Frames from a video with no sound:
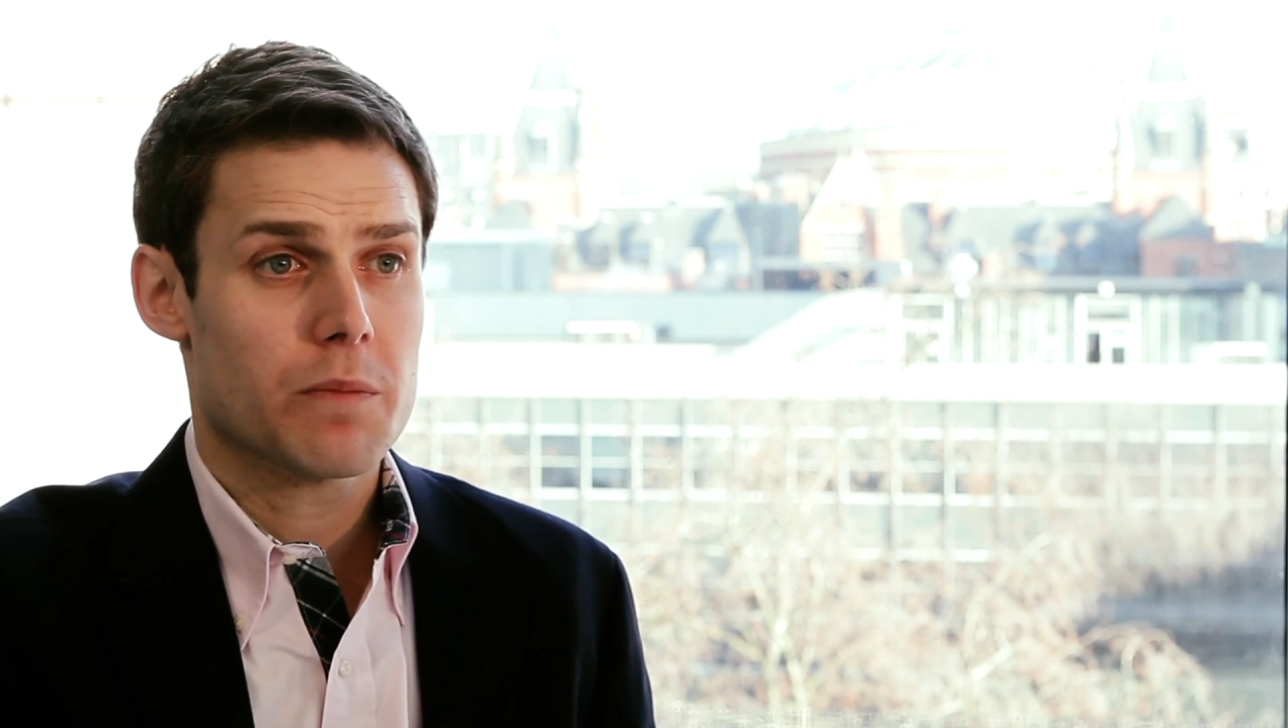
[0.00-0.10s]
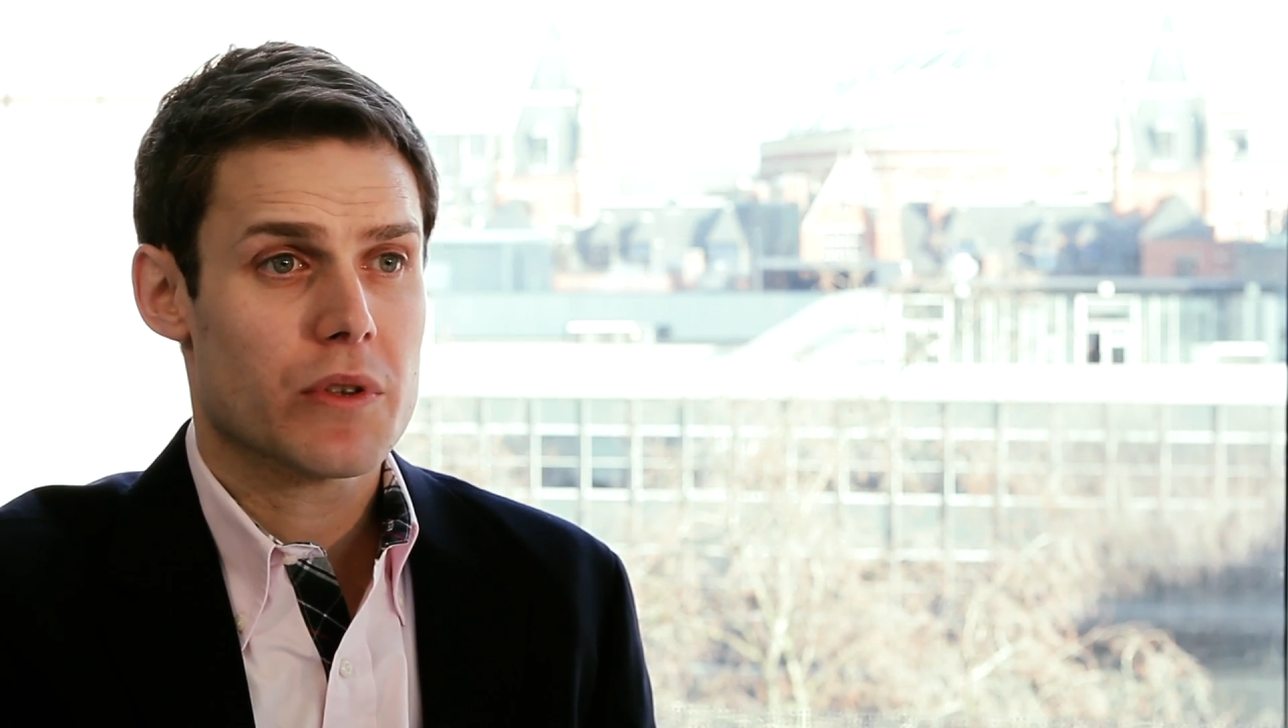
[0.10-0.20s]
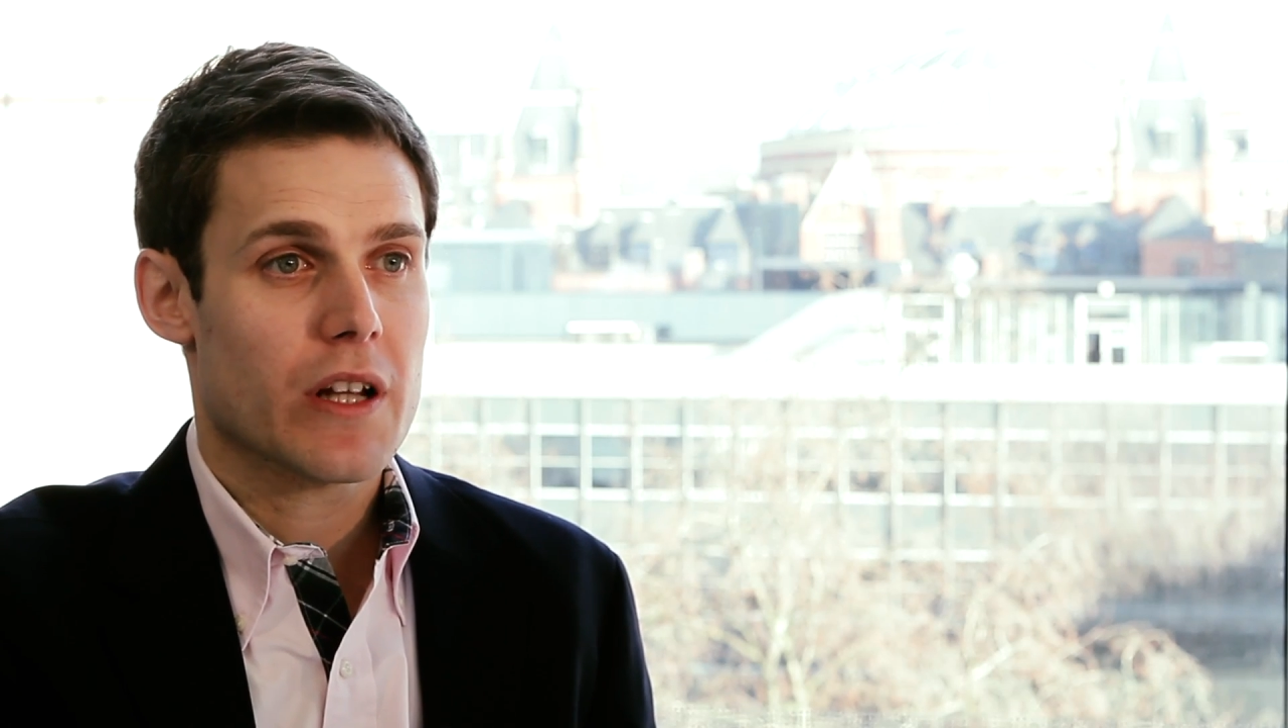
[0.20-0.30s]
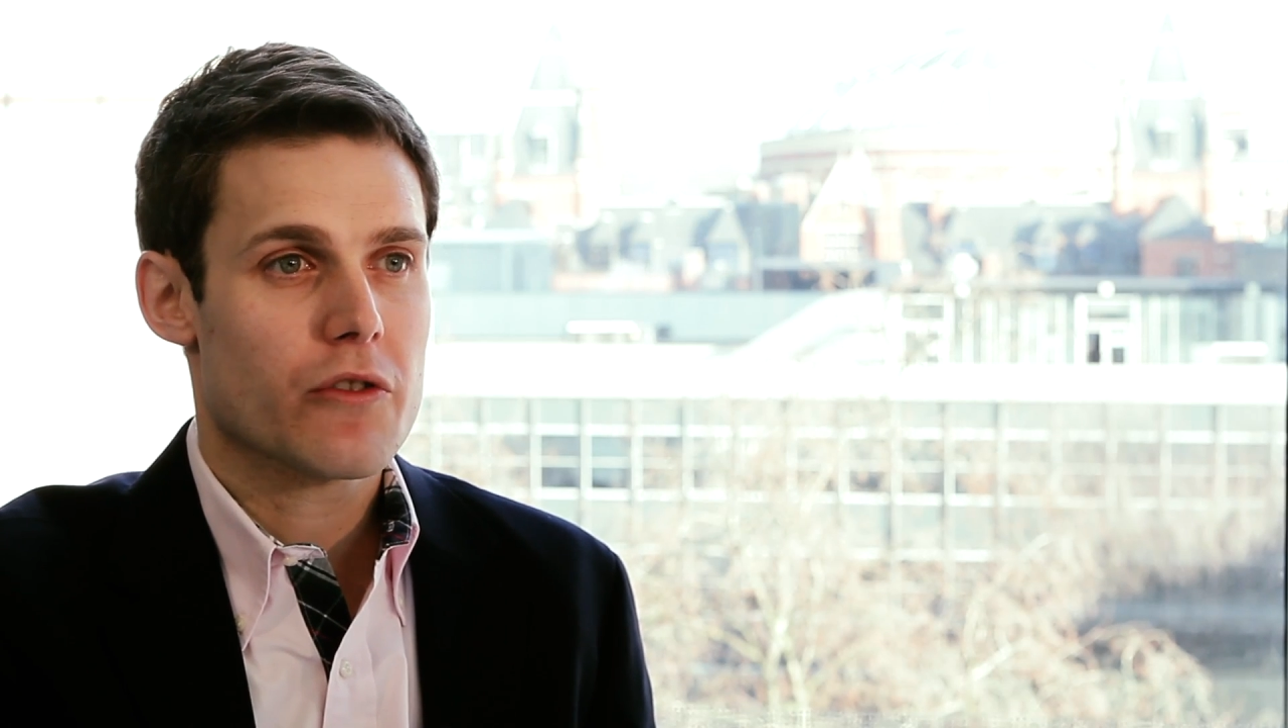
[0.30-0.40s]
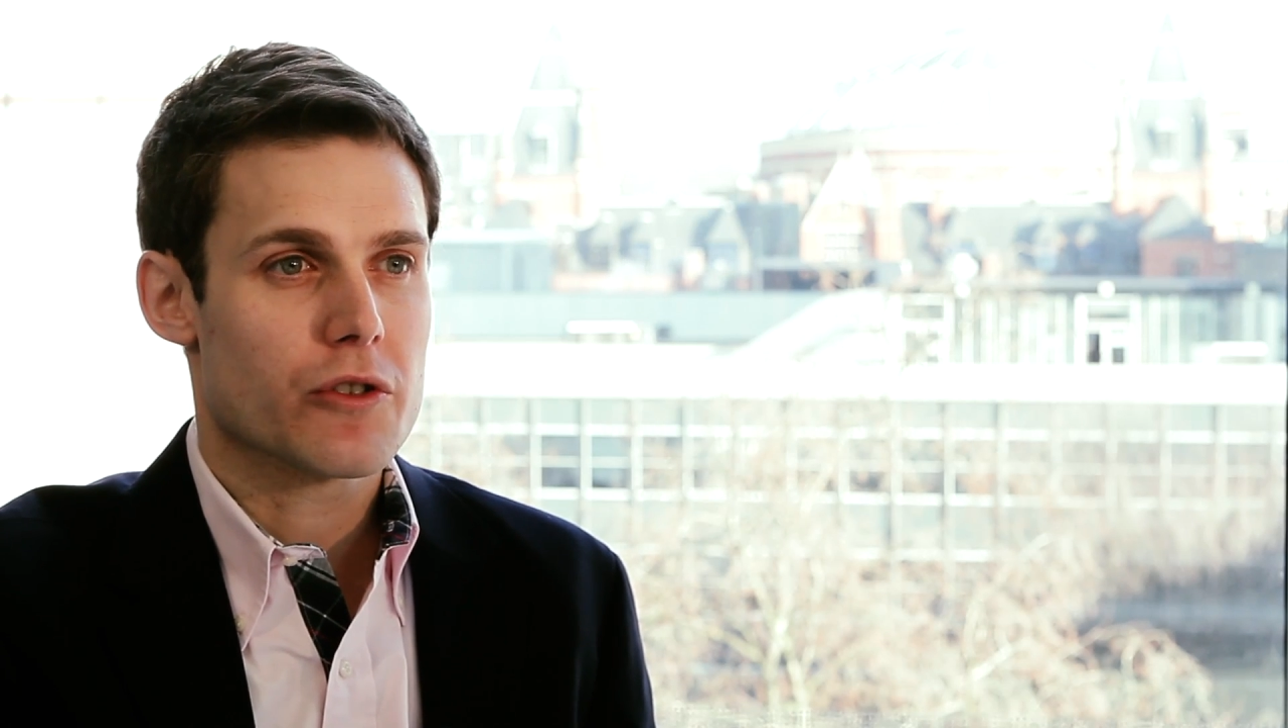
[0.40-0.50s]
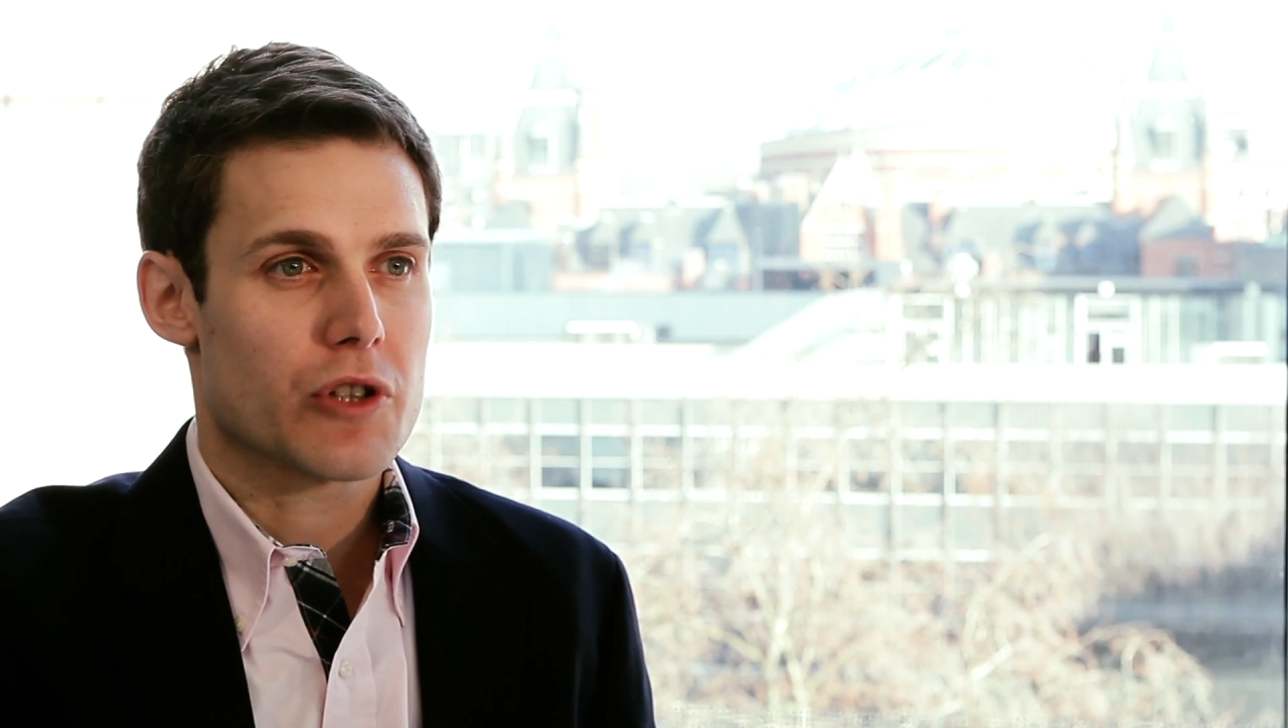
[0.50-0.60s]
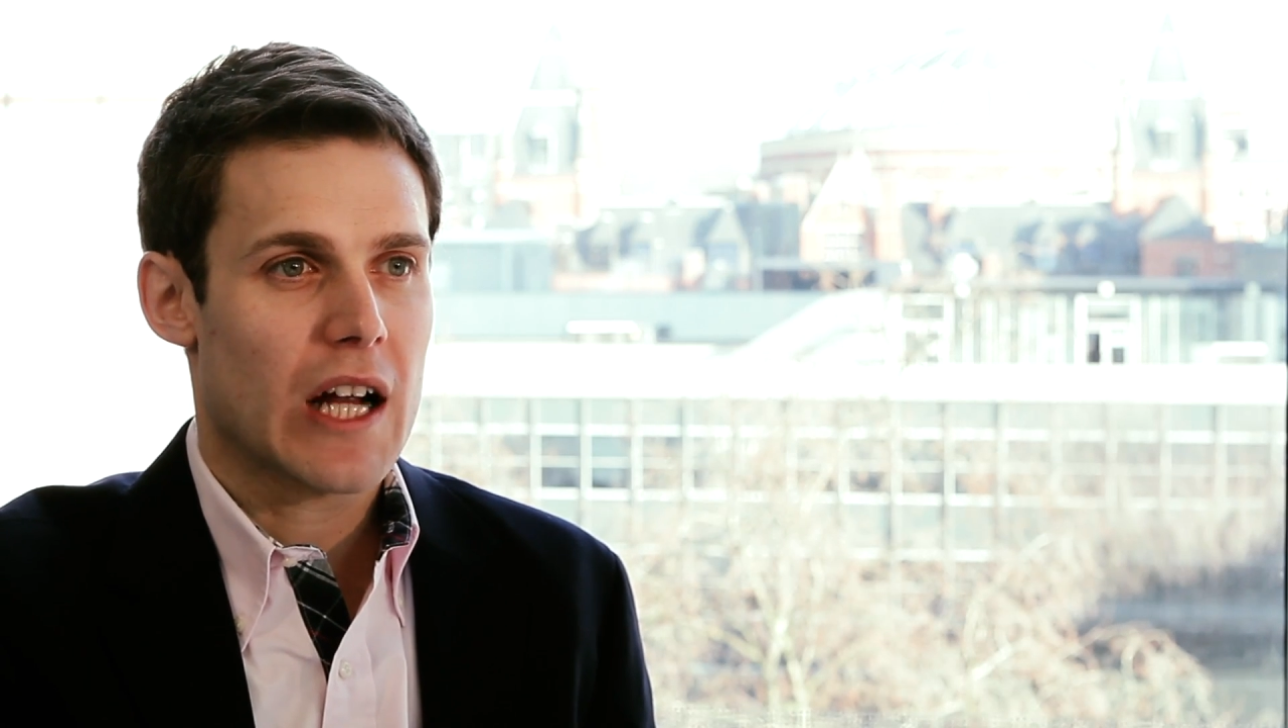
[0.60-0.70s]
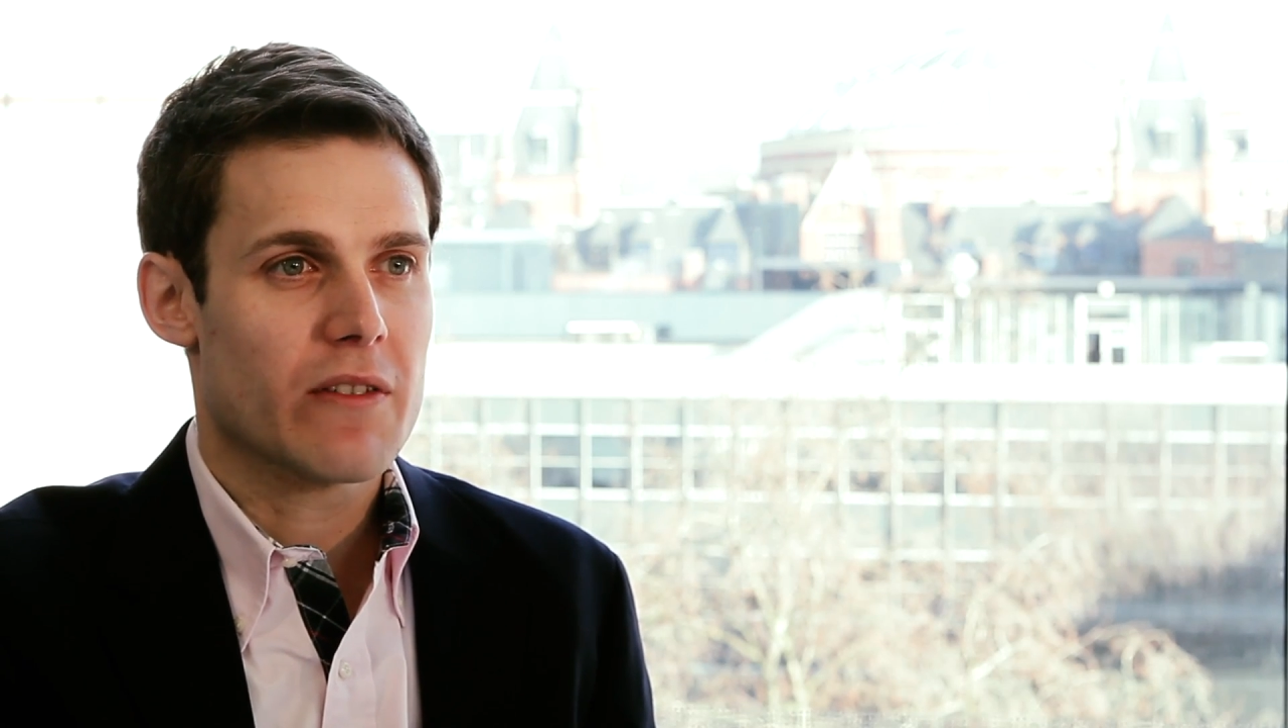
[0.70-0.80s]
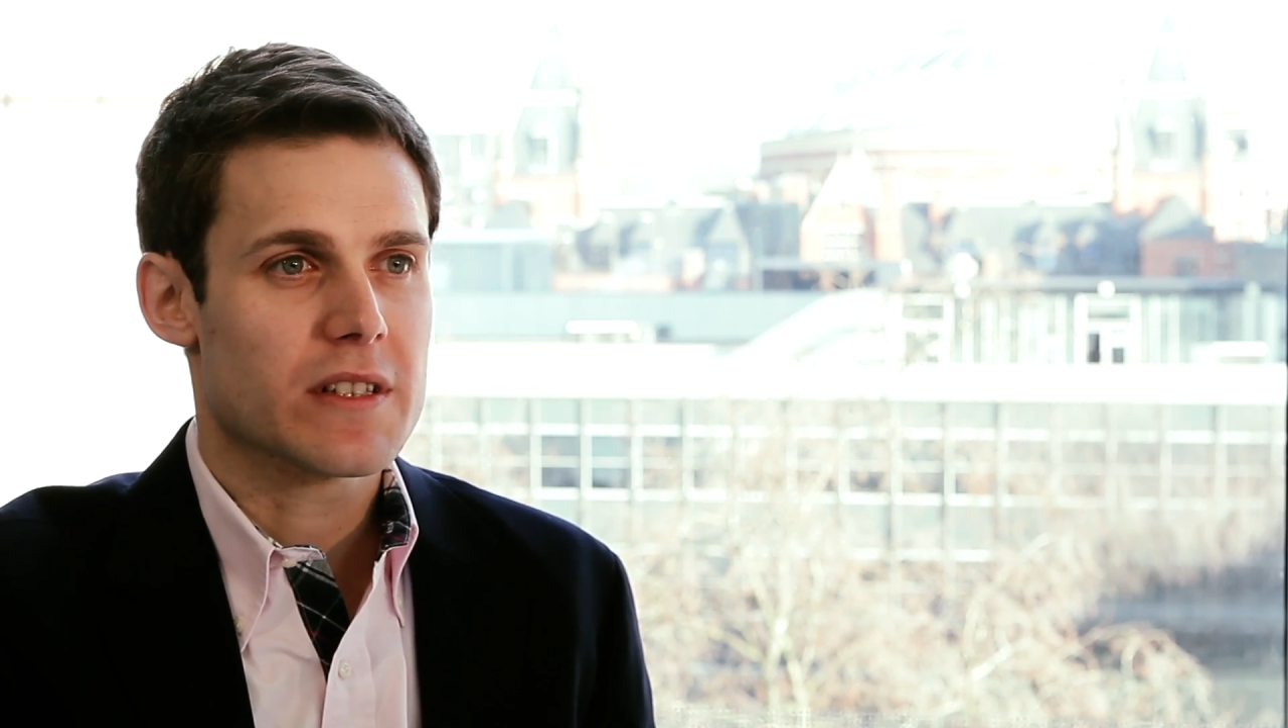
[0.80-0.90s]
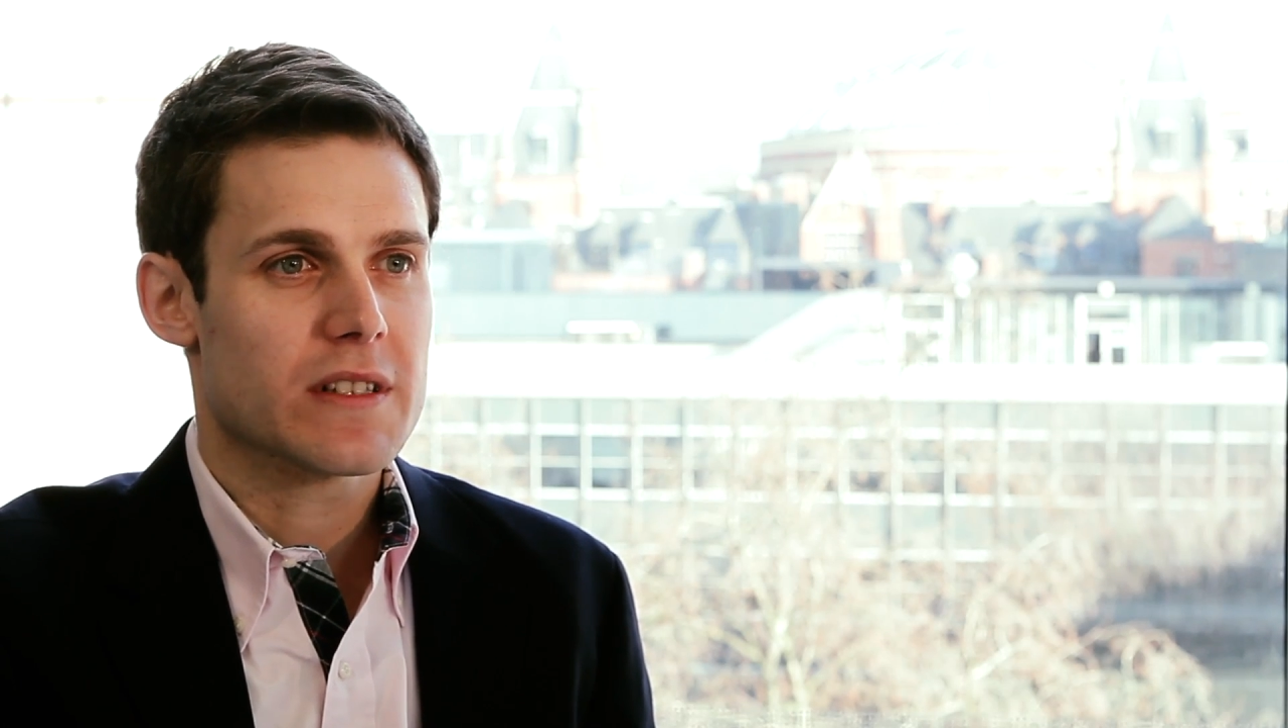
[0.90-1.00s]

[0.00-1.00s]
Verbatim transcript: potential drivers